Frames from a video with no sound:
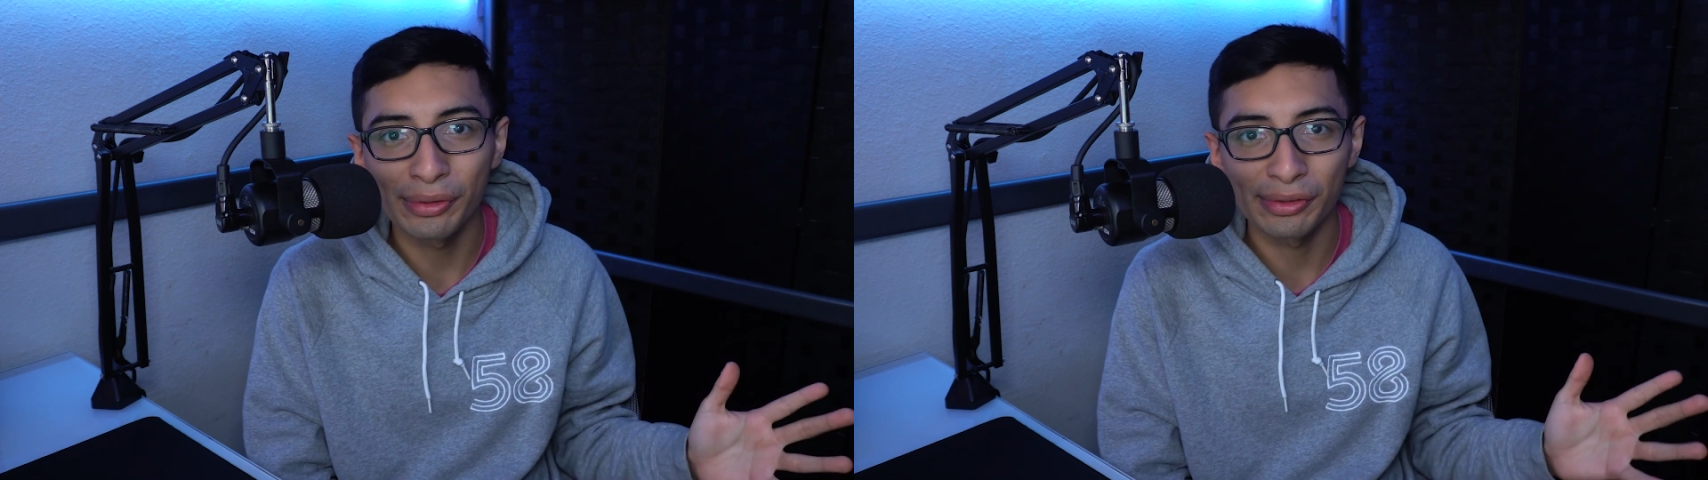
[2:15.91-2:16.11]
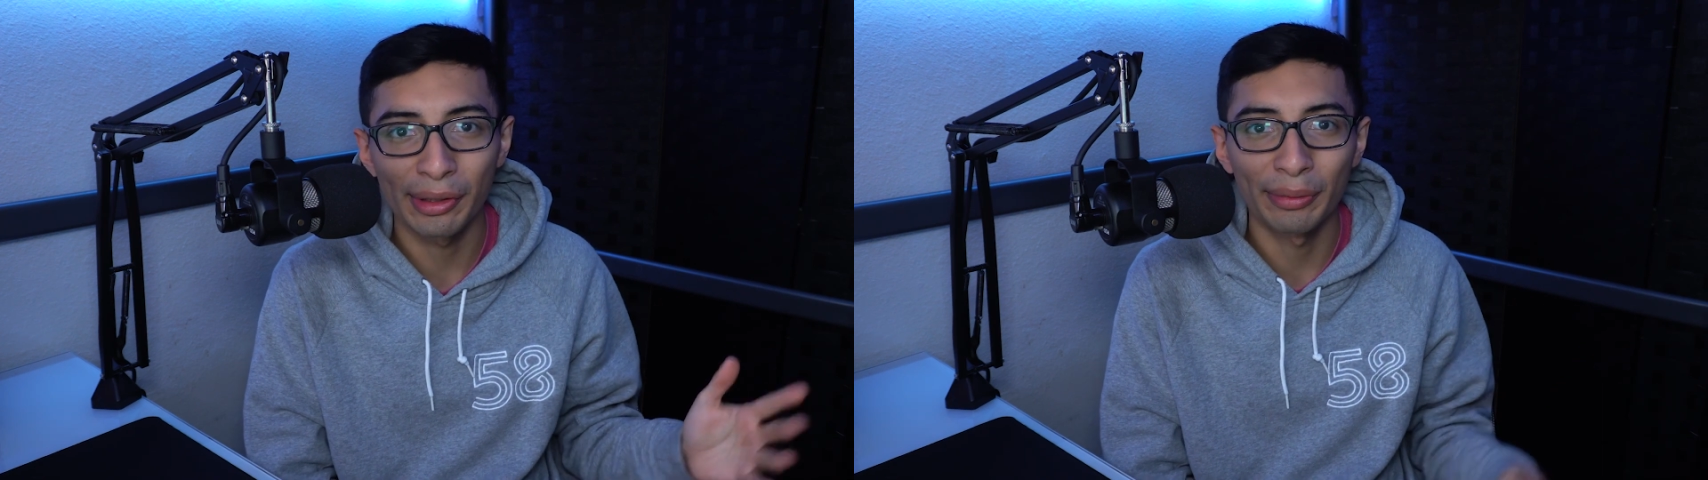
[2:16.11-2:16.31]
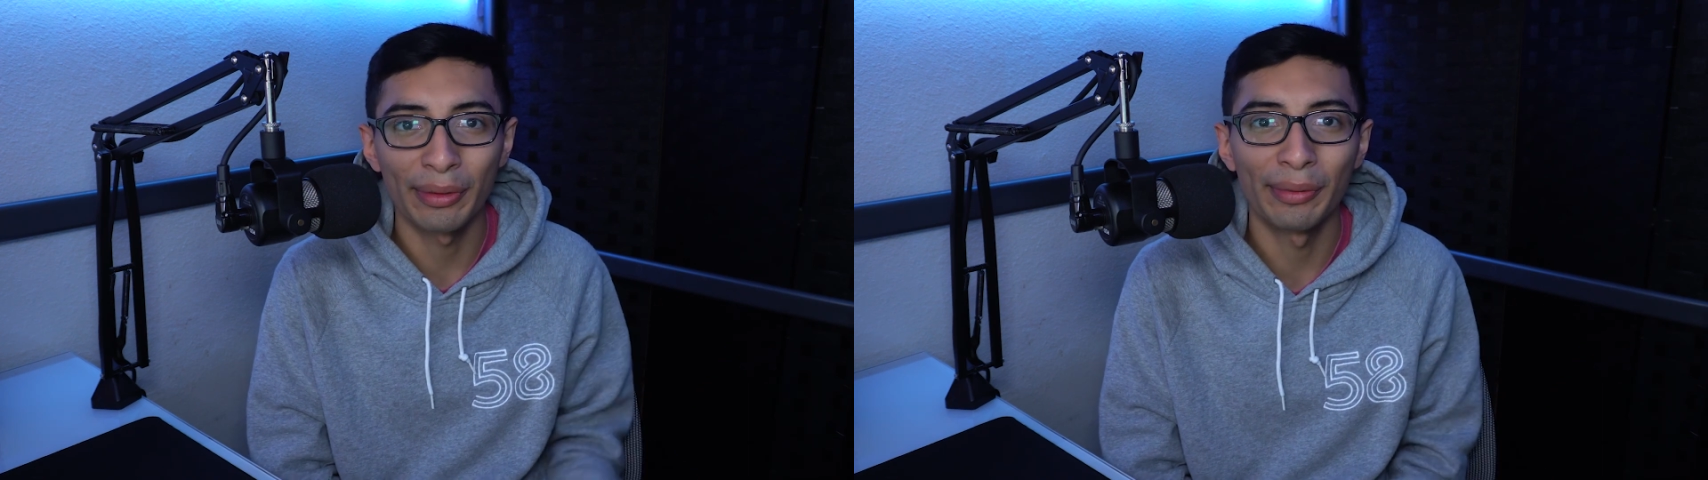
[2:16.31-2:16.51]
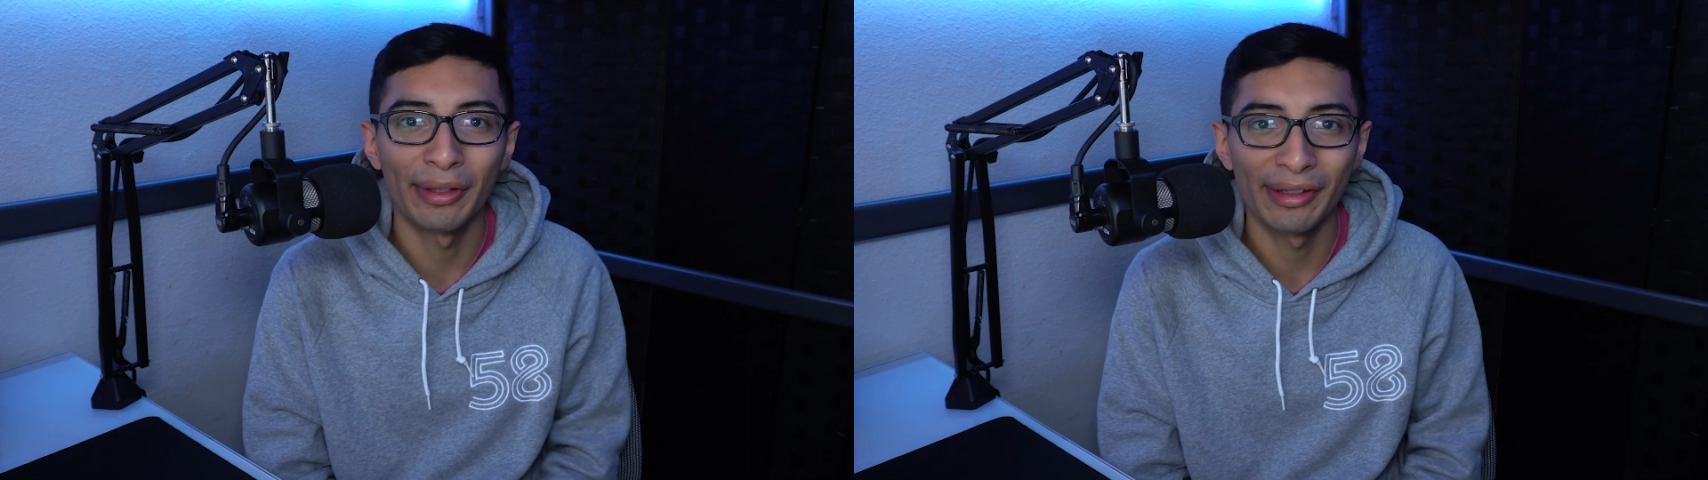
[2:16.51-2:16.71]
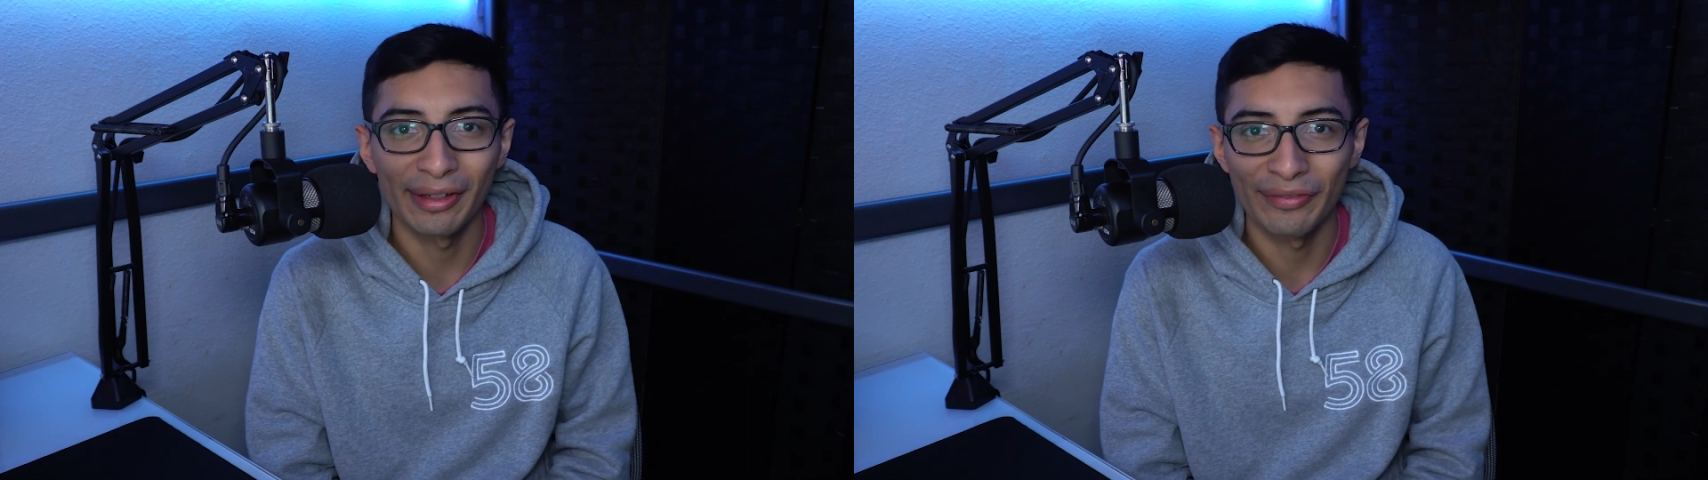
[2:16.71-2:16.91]
so I really
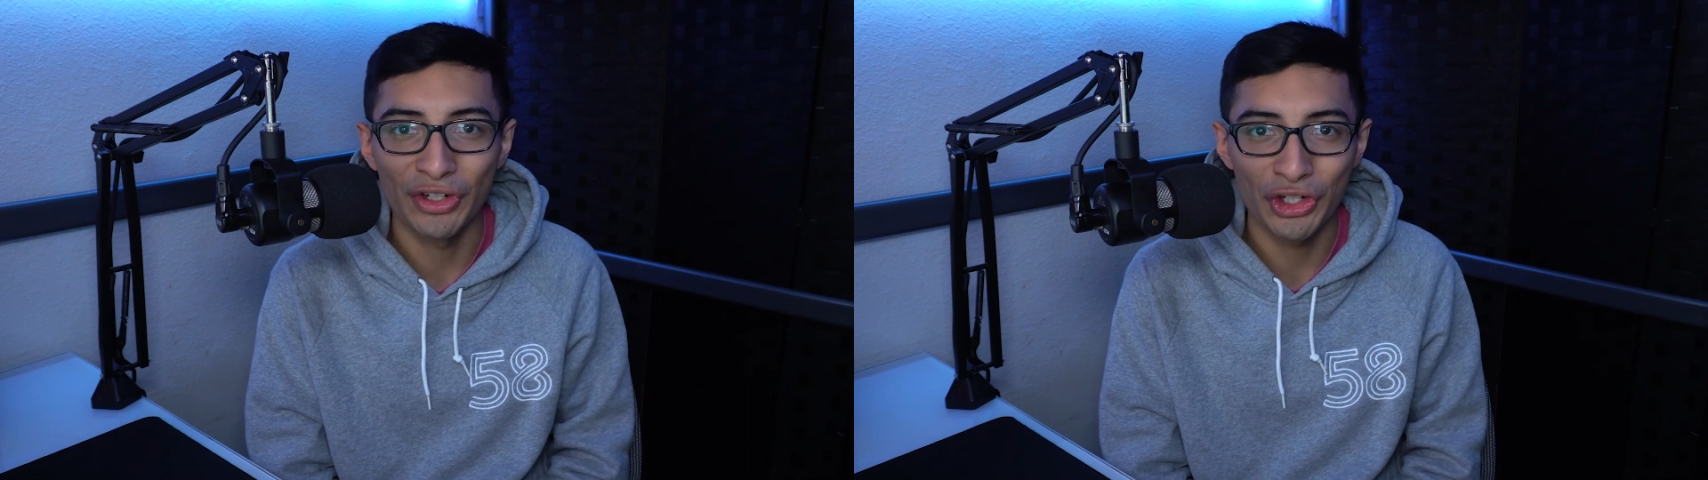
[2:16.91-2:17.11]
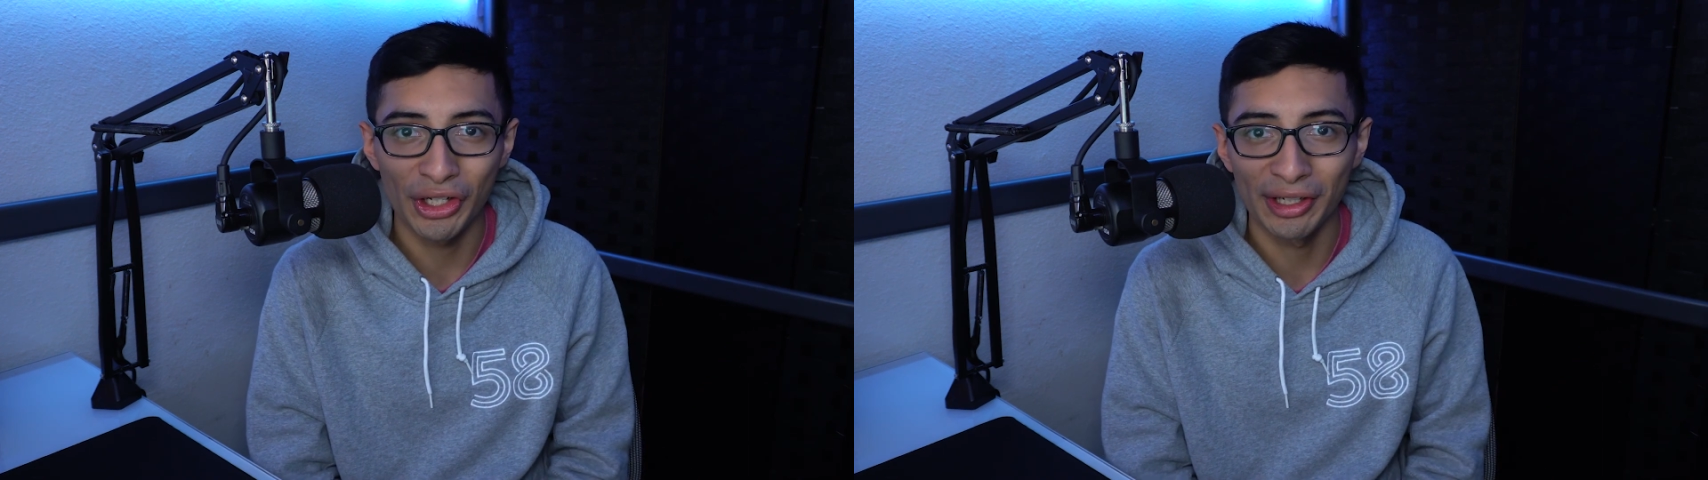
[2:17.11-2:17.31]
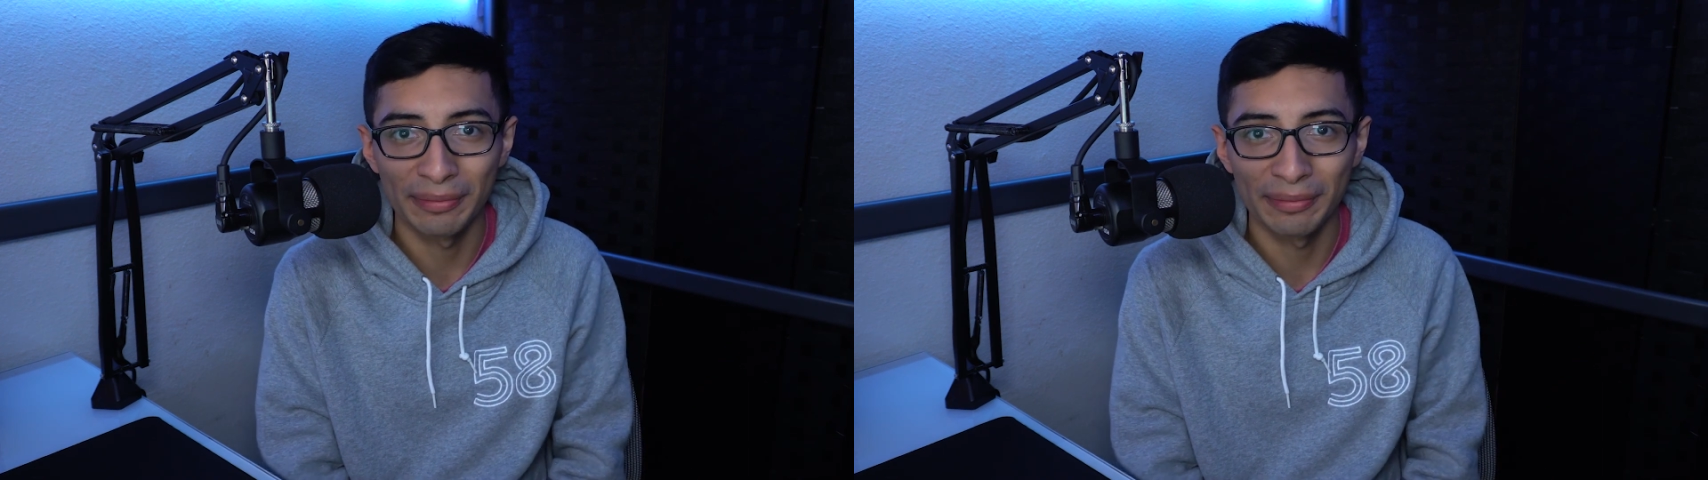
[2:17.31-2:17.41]
wanted to give it a shot.